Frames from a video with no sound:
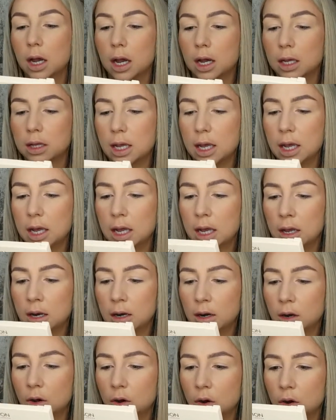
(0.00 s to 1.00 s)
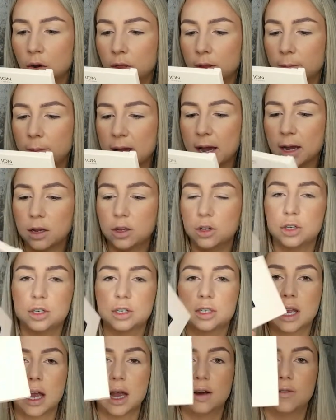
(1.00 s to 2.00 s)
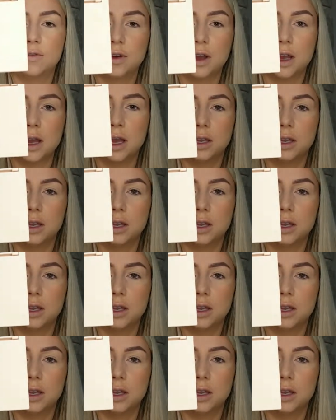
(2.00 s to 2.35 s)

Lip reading: And then on the back you just have